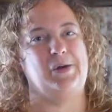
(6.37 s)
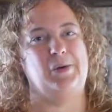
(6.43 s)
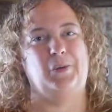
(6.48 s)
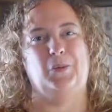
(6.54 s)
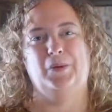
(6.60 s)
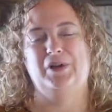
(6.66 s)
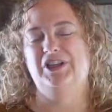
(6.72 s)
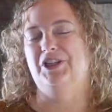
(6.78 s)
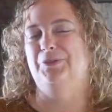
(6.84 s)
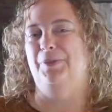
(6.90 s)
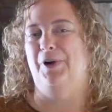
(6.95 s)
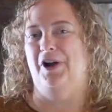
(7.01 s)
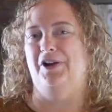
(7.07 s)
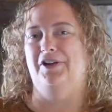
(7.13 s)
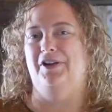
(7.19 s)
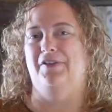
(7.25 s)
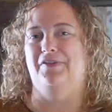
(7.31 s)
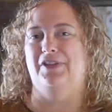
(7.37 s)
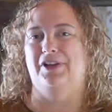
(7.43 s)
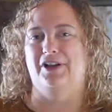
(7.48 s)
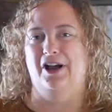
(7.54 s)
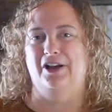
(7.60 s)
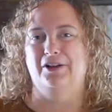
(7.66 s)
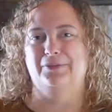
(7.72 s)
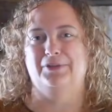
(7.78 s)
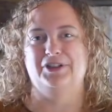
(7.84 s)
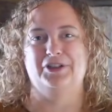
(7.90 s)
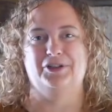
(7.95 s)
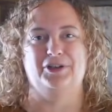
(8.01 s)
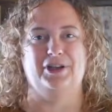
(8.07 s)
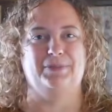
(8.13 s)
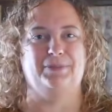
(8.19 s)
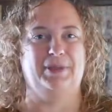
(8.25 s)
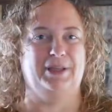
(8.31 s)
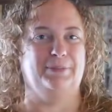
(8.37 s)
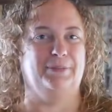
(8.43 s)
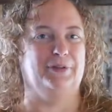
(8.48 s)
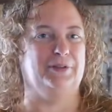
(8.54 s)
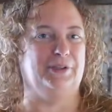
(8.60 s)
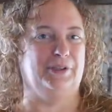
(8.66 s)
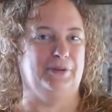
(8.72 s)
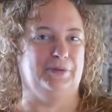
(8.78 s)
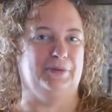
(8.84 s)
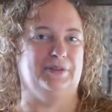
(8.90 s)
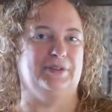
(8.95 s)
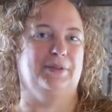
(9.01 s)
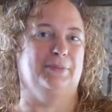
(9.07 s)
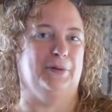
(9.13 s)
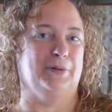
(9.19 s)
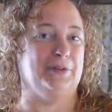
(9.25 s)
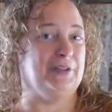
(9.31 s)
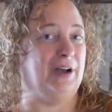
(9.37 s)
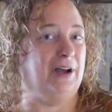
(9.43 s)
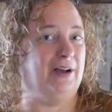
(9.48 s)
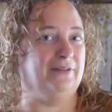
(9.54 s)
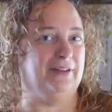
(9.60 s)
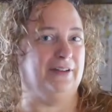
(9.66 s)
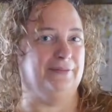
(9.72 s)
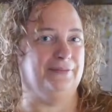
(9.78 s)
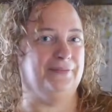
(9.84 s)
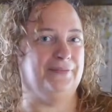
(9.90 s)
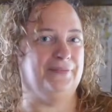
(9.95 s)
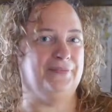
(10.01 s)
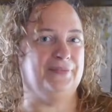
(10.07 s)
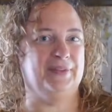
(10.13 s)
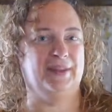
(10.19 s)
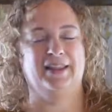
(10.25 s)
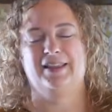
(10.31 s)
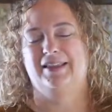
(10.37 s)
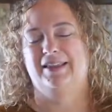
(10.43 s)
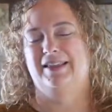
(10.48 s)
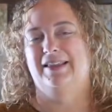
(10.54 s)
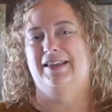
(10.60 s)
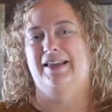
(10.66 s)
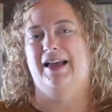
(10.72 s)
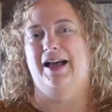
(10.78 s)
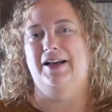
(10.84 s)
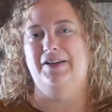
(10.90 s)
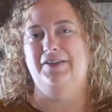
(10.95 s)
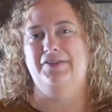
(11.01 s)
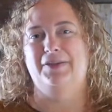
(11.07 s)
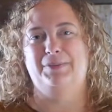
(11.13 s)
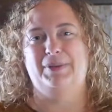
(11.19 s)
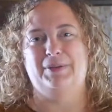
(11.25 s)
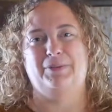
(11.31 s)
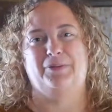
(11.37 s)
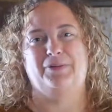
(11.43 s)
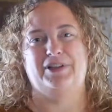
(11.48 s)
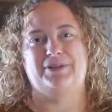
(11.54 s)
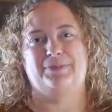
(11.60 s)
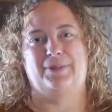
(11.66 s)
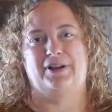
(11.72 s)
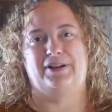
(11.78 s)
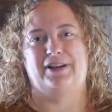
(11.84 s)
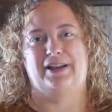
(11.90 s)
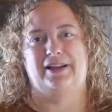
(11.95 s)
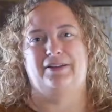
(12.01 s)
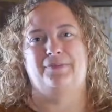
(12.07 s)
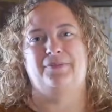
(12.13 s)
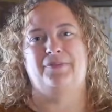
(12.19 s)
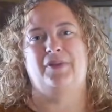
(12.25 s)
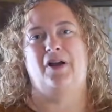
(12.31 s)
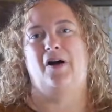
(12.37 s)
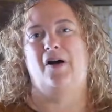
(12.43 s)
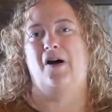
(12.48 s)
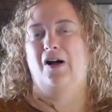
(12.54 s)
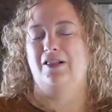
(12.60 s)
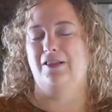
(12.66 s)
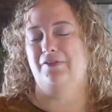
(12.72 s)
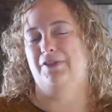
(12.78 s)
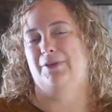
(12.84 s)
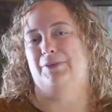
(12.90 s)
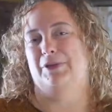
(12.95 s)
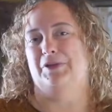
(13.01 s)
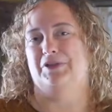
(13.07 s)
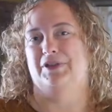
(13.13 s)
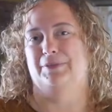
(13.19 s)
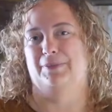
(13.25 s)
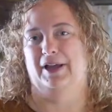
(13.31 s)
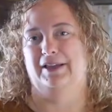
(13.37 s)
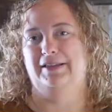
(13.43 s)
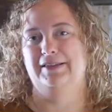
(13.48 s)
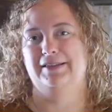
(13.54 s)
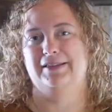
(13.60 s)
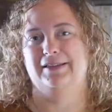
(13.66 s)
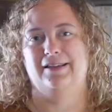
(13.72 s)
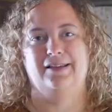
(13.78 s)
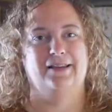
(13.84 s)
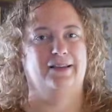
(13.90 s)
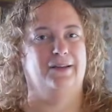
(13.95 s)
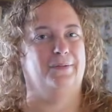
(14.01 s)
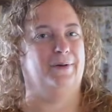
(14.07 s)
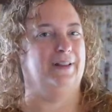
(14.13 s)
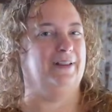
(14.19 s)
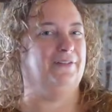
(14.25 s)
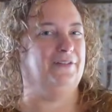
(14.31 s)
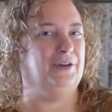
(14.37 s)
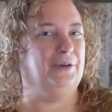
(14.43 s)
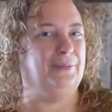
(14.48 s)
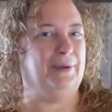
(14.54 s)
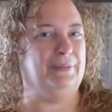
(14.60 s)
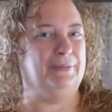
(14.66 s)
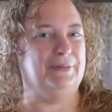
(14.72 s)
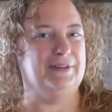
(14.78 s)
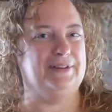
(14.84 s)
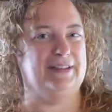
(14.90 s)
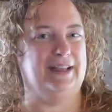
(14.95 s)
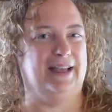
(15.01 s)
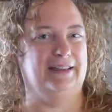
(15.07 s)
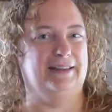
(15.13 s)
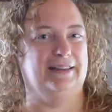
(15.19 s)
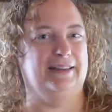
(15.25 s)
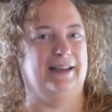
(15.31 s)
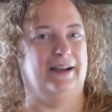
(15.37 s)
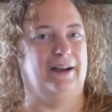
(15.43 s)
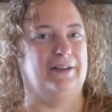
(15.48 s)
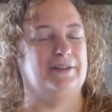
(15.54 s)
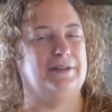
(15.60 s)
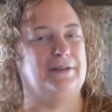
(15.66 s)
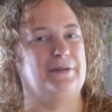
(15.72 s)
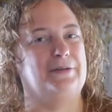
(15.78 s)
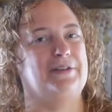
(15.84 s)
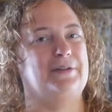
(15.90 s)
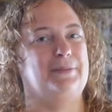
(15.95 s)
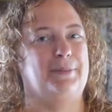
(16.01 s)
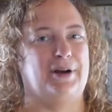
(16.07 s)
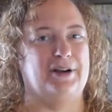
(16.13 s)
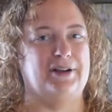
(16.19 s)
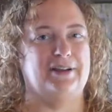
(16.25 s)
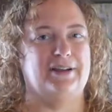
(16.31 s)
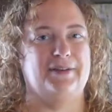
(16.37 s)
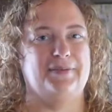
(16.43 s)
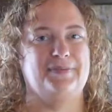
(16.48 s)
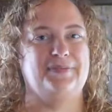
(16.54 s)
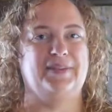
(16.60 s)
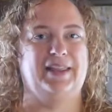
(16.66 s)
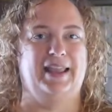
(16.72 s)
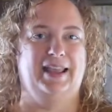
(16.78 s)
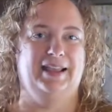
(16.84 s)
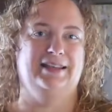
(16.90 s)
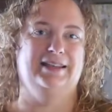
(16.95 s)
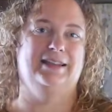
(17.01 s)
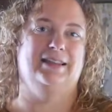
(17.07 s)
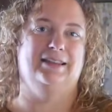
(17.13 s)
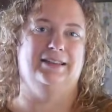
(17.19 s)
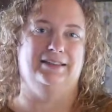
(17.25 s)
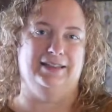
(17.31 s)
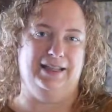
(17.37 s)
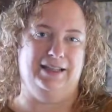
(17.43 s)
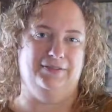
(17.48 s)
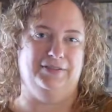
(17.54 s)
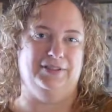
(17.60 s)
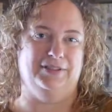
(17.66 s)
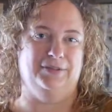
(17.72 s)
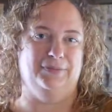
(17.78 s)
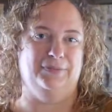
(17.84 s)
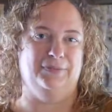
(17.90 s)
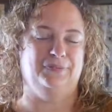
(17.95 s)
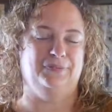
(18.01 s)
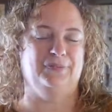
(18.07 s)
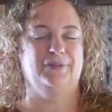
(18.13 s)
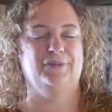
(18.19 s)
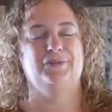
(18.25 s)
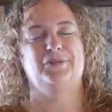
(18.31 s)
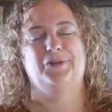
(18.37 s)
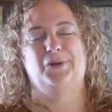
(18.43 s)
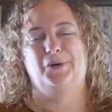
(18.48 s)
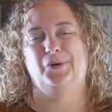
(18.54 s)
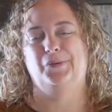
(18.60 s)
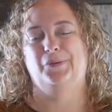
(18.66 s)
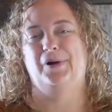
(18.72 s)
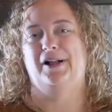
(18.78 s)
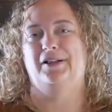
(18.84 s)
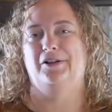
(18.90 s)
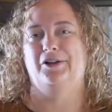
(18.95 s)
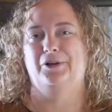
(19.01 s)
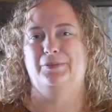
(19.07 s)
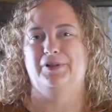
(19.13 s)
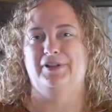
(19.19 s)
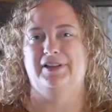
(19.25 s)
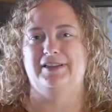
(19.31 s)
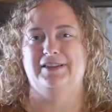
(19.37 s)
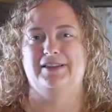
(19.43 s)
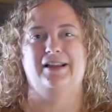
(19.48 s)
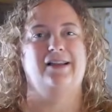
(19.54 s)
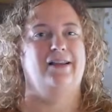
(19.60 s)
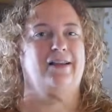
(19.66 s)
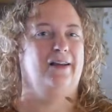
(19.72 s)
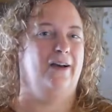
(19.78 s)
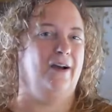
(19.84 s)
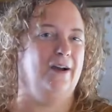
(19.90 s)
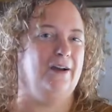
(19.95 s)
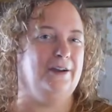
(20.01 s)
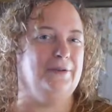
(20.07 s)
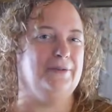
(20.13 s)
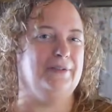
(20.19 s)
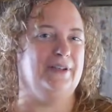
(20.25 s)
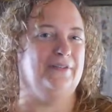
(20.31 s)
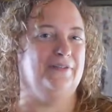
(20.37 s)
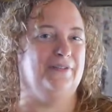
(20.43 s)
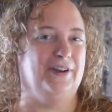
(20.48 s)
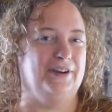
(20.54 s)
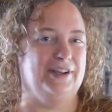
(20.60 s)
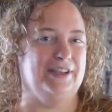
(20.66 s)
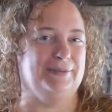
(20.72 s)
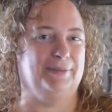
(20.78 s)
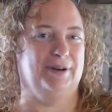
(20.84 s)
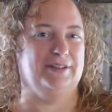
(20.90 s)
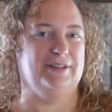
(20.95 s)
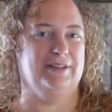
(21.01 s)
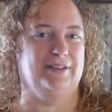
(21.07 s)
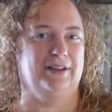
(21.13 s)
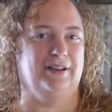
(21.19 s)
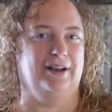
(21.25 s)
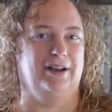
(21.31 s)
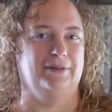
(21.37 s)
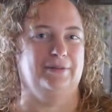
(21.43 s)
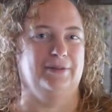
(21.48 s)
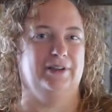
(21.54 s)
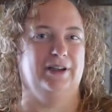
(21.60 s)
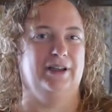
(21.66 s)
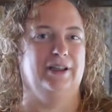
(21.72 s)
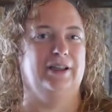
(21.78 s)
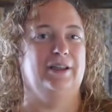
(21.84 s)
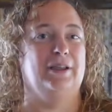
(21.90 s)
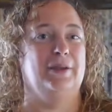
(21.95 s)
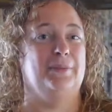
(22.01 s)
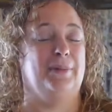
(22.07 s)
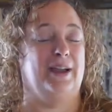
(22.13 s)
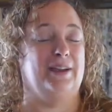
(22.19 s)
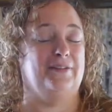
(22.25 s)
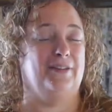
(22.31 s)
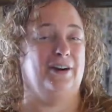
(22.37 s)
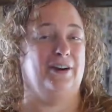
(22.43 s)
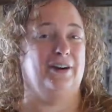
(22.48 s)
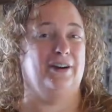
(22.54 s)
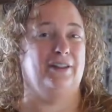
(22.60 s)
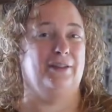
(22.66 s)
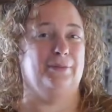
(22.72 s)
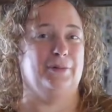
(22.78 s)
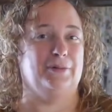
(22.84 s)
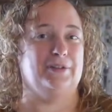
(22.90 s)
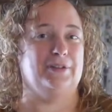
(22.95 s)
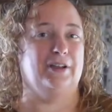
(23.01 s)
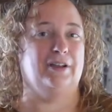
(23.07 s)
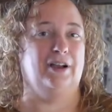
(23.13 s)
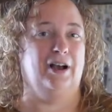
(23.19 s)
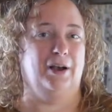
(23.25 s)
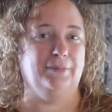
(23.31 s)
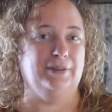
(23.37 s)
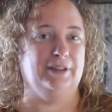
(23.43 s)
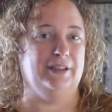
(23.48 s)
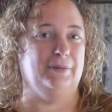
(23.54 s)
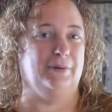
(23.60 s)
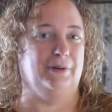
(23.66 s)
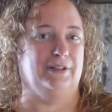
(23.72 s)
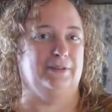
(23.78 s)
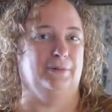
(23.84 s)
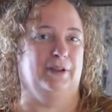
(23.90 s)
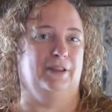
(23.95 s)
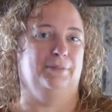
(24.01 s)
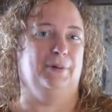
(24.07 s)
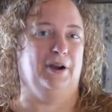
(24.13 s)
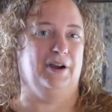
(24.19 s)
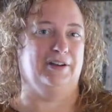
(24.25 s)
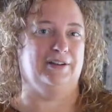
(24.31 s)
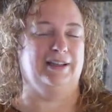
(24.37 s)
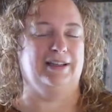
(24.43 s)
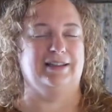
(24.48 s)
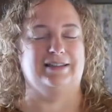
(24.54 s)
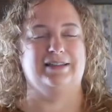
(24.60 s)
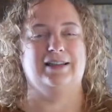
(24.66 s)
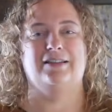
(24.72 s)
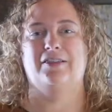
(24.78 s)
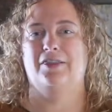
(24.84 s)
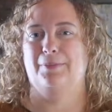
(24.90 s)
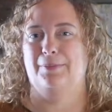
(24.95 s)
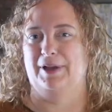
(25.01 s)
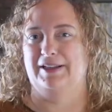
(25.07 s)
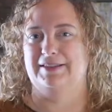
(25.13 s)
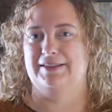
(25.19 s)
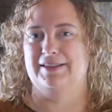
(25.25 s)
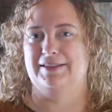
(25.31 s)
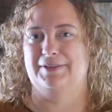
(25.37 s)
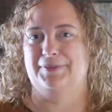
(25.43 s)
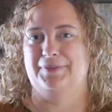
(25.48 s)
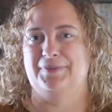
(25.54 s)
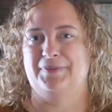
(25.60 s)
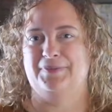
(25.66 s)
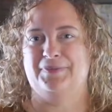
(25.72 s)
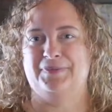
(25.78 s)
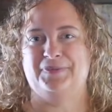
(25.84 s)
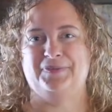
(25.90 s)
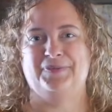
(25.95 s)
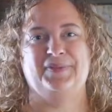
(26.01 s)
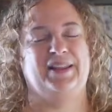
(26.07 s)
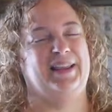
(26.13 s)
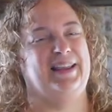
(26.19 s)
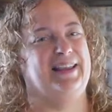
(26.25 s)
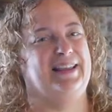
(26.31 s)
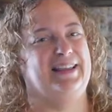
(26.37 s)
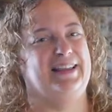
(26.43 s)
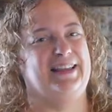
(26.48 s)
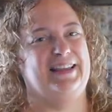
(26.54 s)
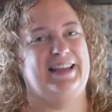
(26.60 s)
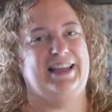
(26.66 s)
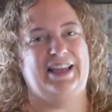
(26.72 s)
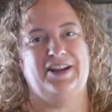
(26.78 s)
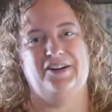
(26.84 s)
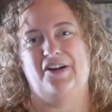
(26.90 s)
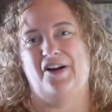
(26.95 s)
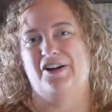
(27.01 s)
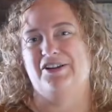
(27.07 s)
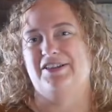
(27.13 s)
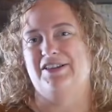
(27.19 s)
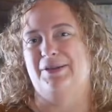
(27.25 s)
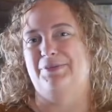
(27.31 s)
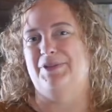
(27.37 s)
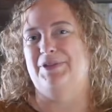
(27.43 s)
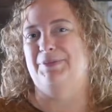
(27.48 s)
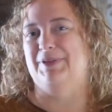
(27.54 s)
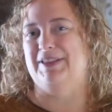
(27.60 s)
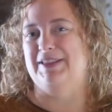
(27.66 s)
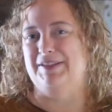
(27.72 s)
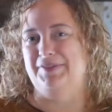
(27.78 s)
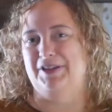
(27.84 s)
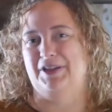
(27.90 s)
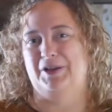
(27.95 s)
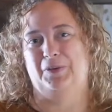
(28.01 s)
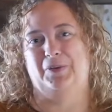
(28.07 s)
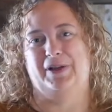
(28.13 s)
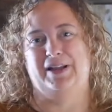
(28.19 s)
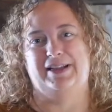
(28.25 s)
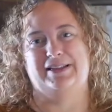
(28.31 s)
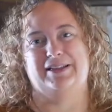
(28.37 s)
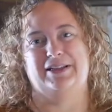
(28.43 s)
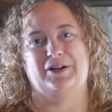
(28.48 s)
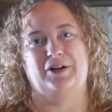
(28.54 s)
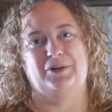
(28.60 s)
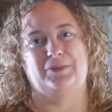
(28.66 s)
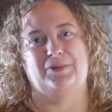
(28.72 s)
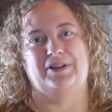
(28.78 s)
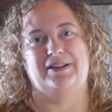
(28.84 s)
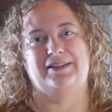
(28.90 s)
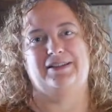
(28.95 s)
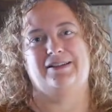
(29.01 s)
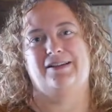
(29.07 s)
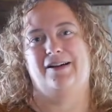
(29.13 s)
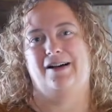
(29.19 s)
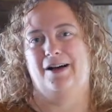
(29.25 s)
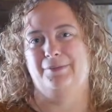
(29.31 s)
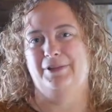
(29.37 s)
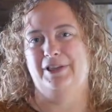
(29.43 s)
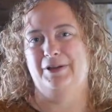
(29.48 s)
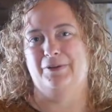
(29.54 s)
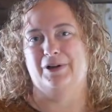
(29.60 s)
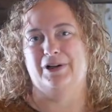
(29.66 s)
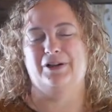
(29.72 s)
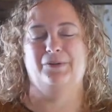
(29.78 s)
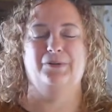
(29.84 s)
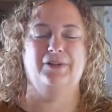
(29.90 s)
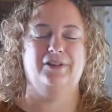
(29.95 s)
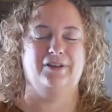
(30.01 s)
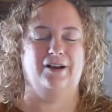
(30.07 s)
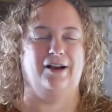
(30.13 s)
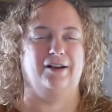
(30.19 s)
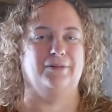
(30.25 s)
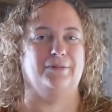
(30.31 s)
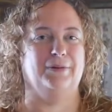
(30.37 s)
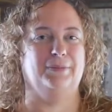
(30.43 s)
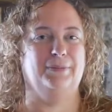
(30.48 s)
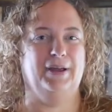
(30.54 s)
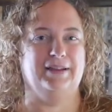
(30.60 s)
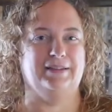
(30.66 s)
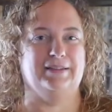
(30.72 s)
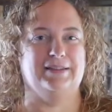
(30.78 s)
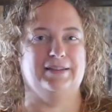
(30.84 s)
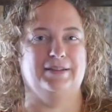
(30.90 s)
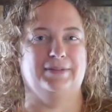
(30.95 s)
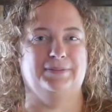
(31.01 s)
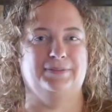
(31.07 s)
which part of the cottonwood tree people use the most often. Of the people responding, all of them use the buds, while a few people said that they also use the bark and the leaves. So while herbalists are using various parts of the cottonwood, by far the most commonly worked with part is the buds. Here are some specific ways that herbalists commonly work with cottonwood buds.